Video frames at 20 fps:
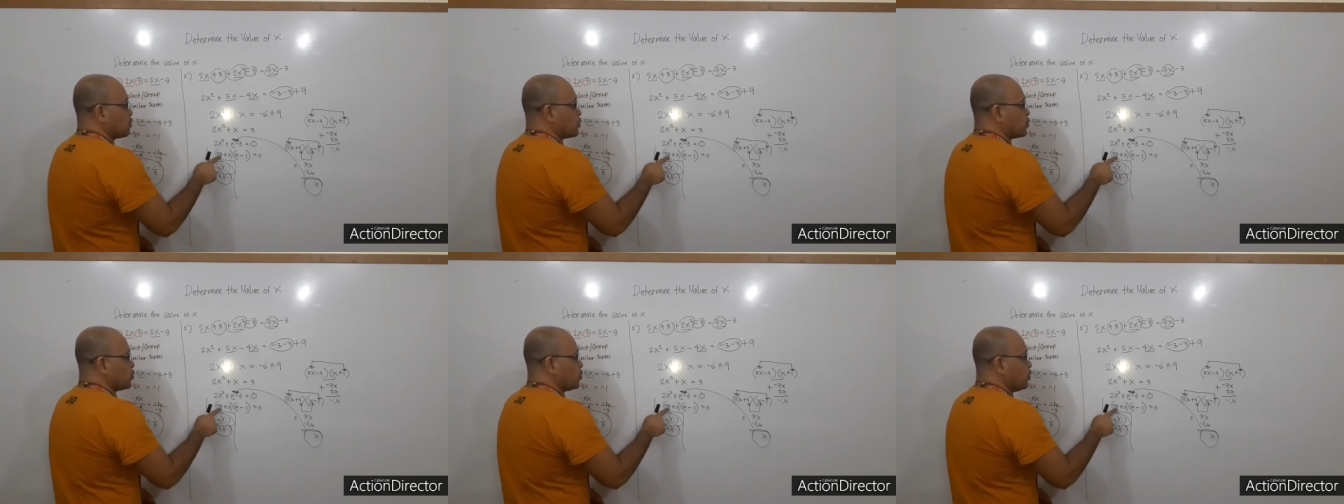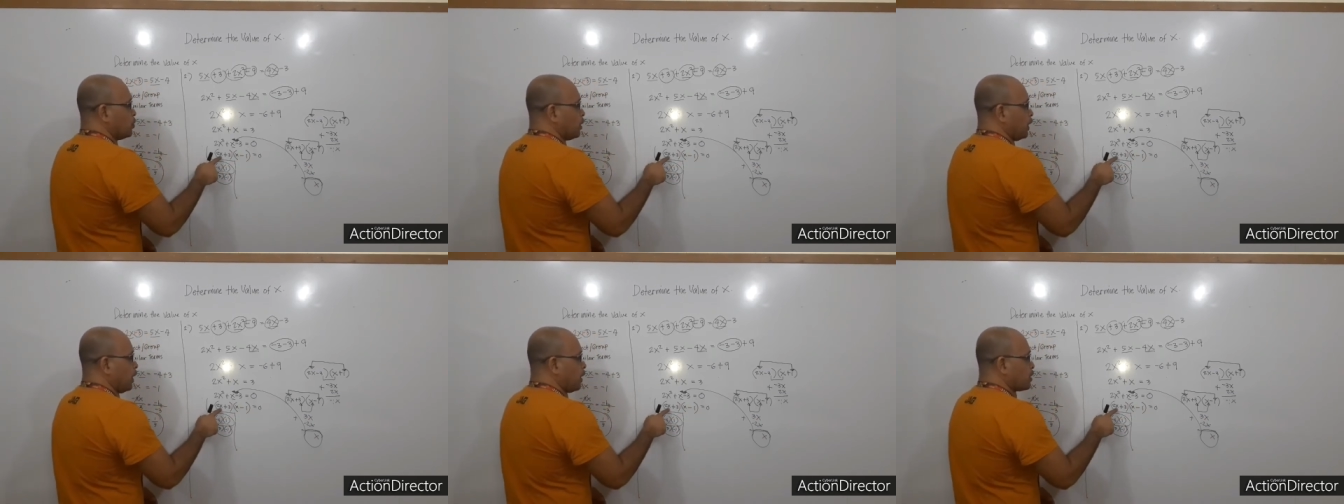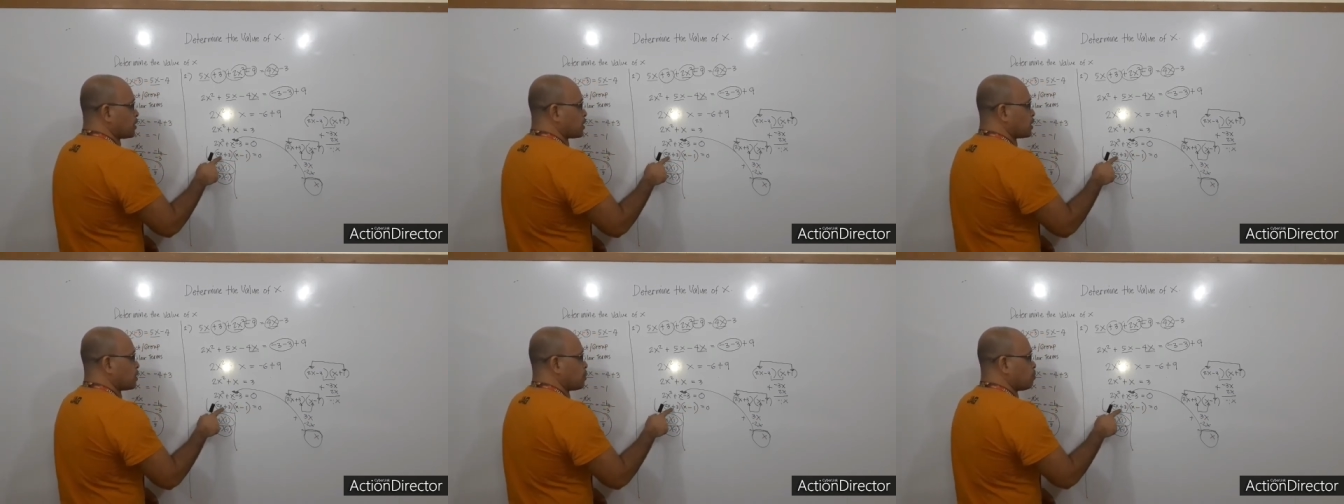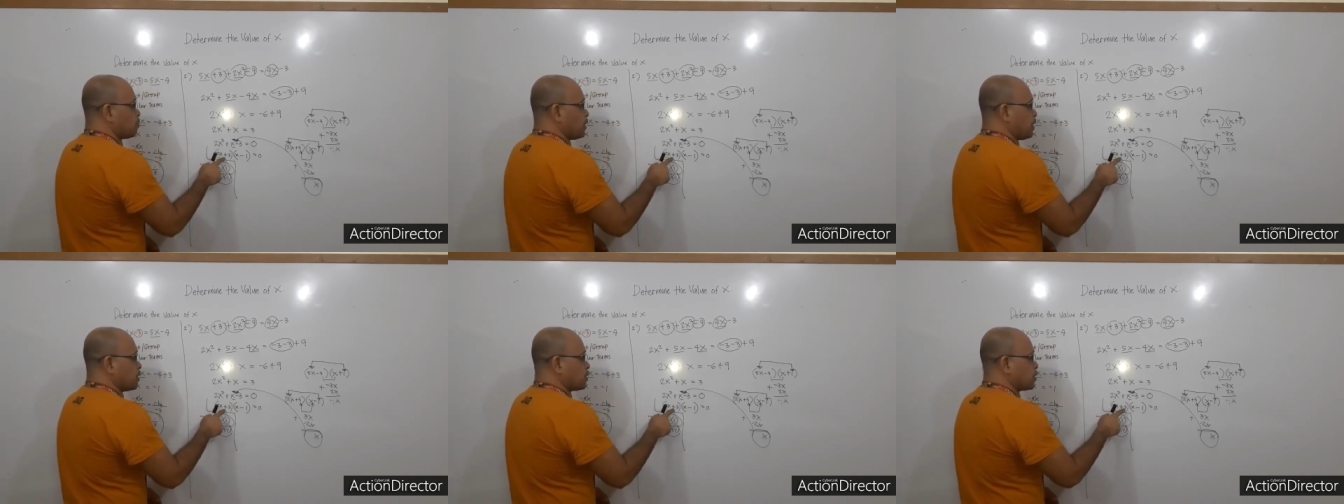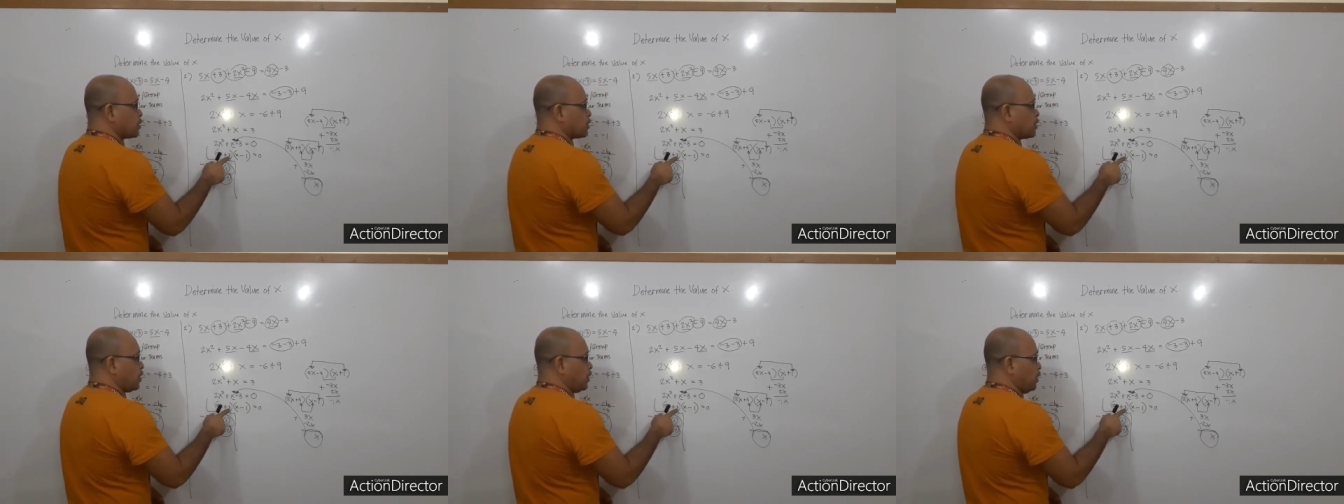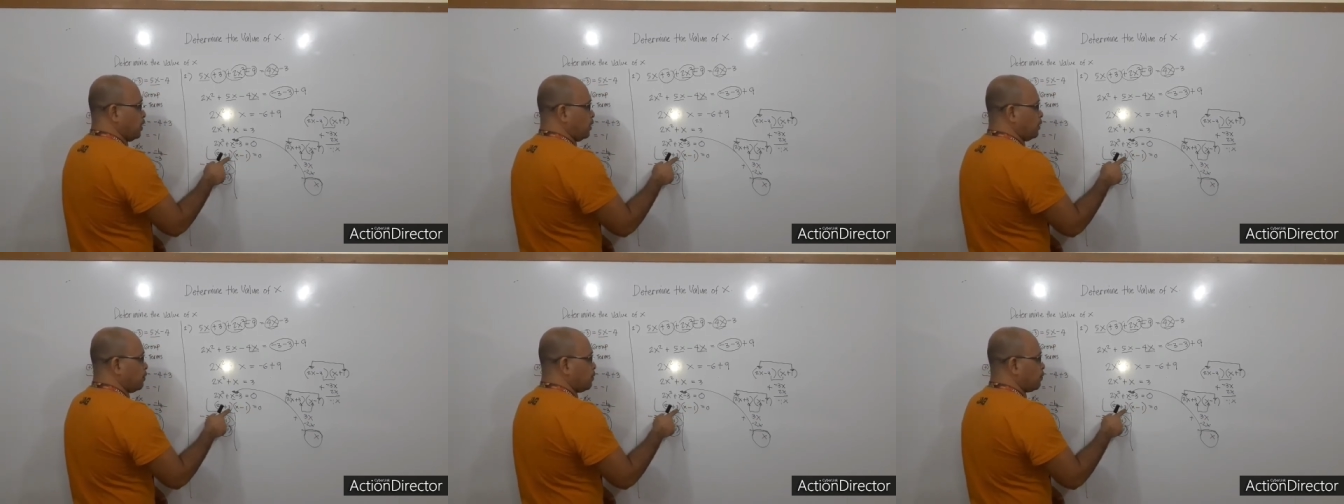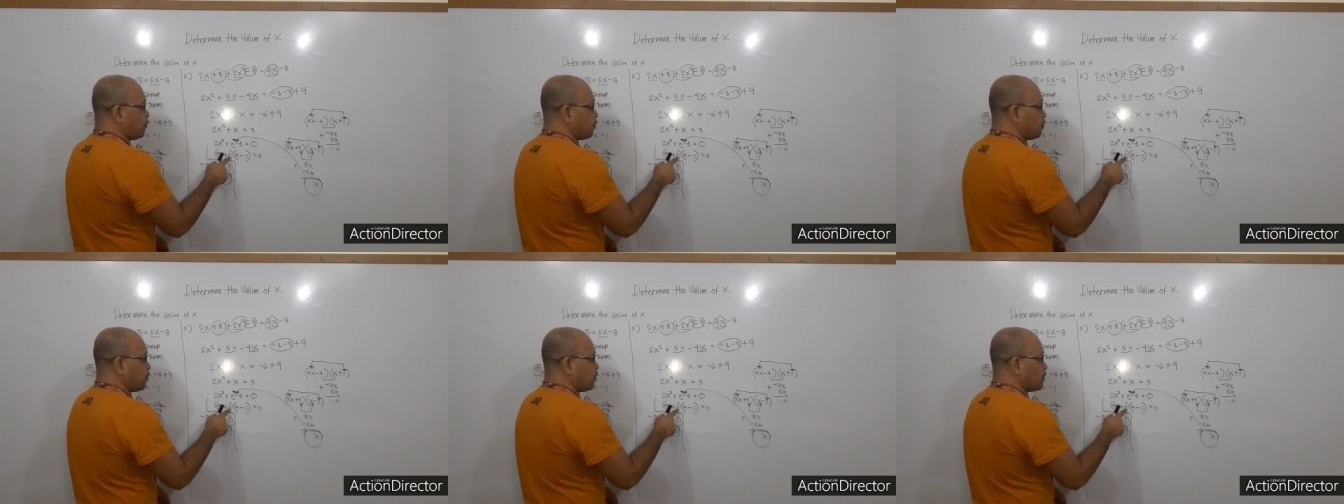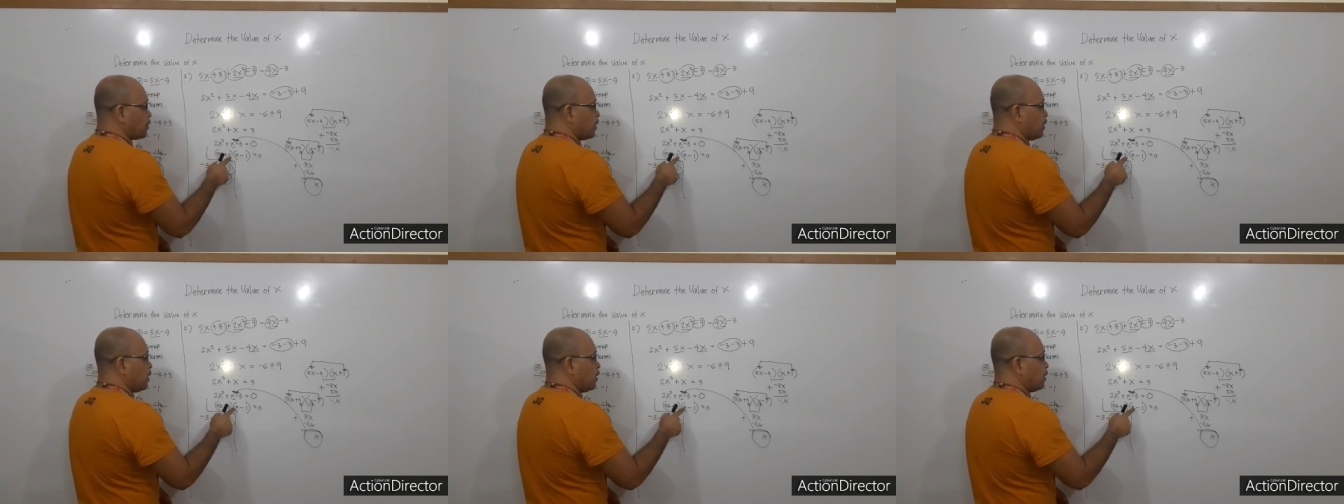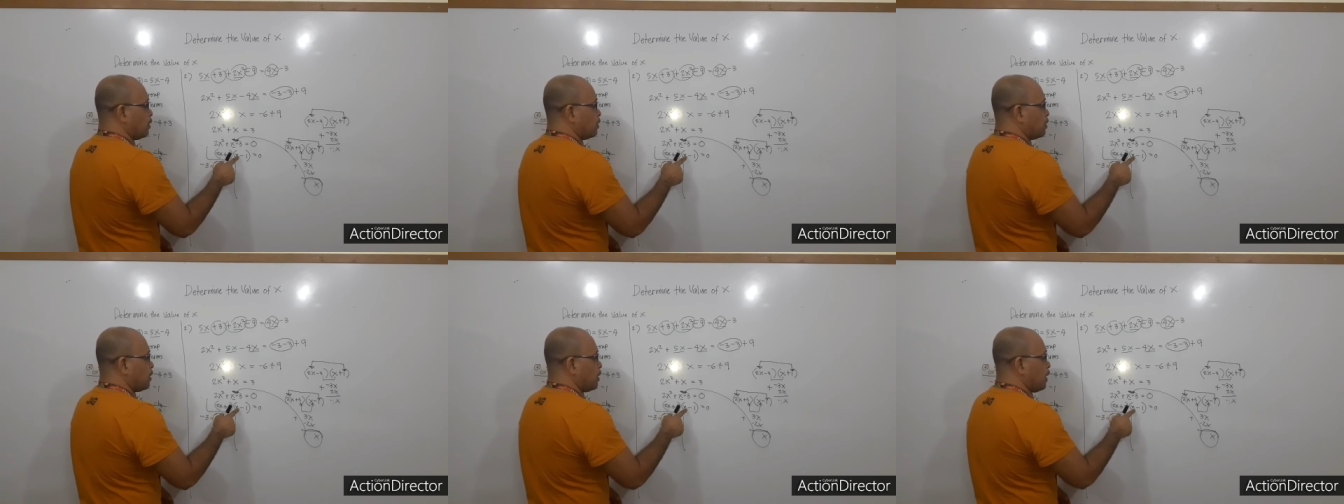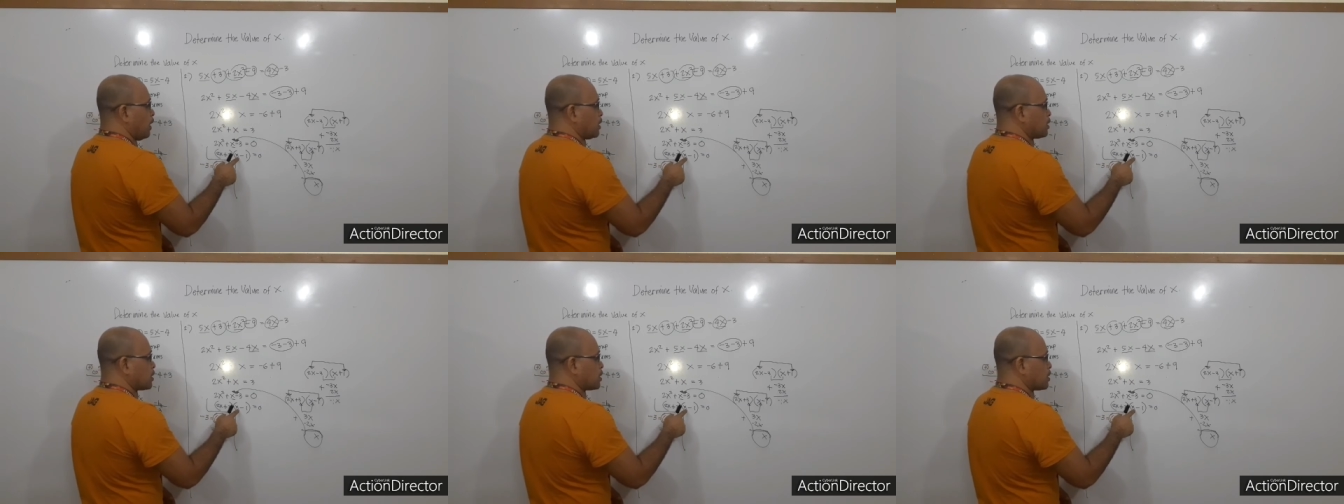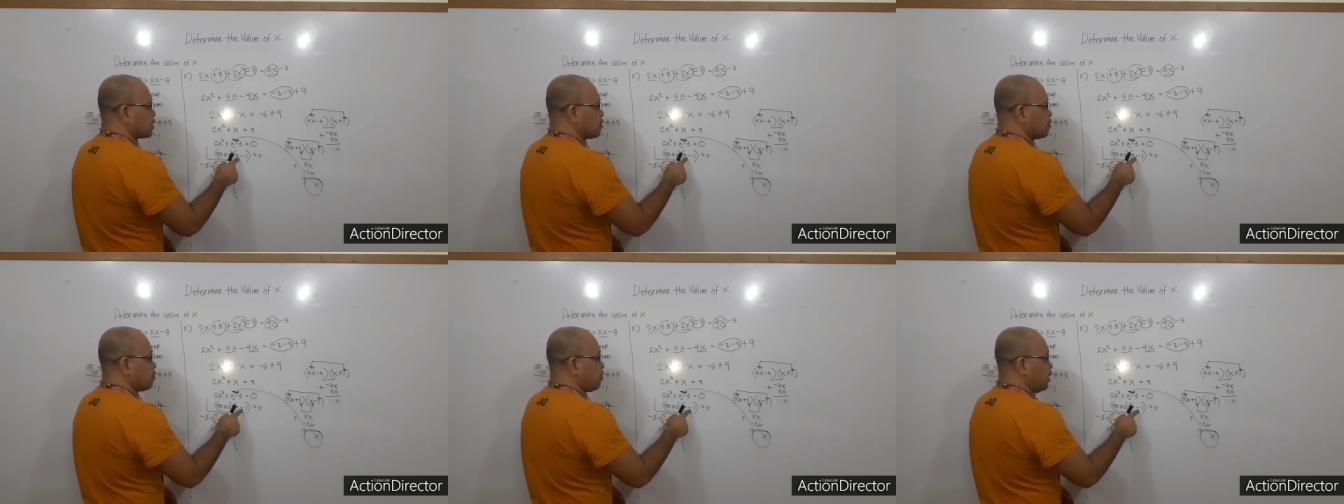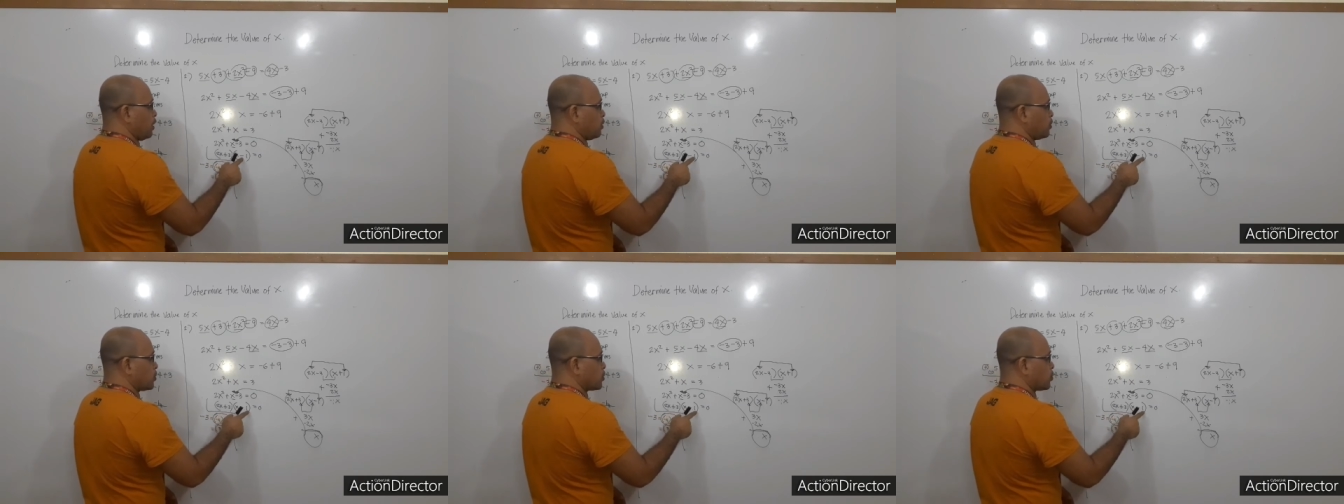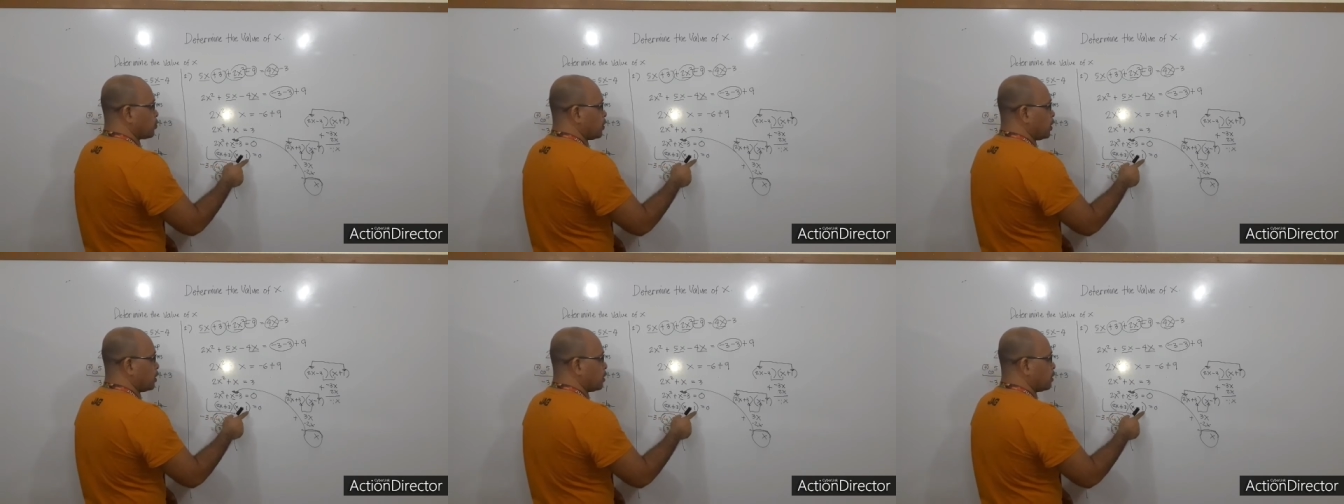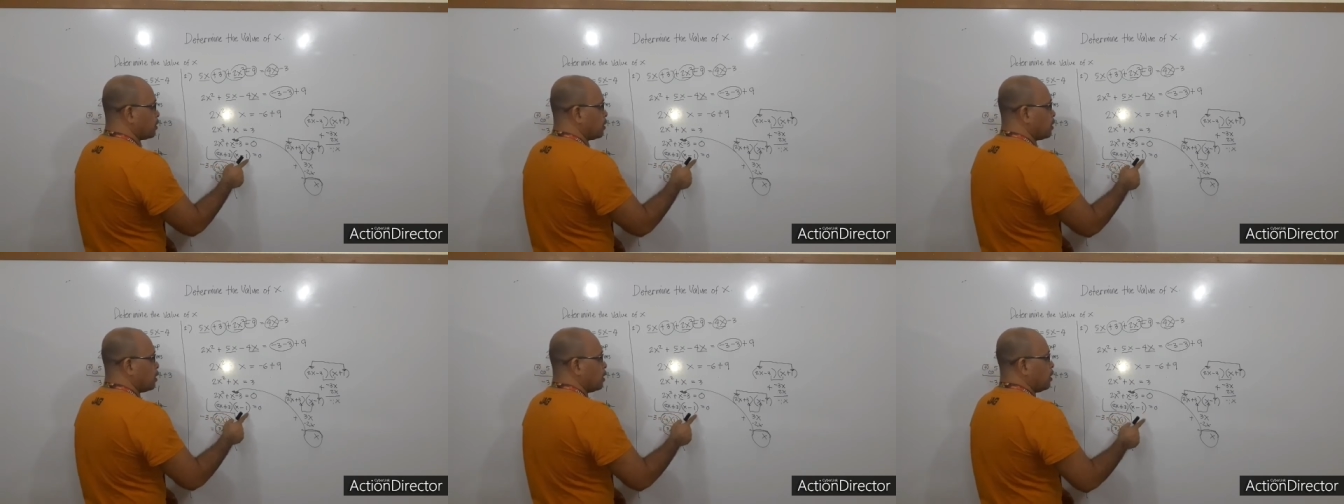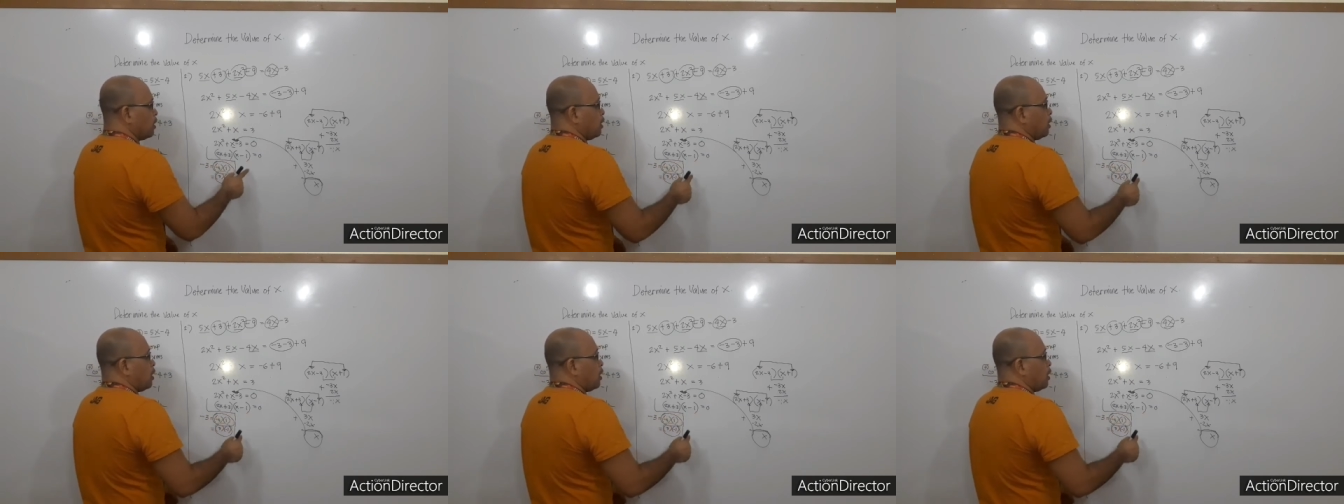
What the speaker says: So 2x plus 3 and x minus 1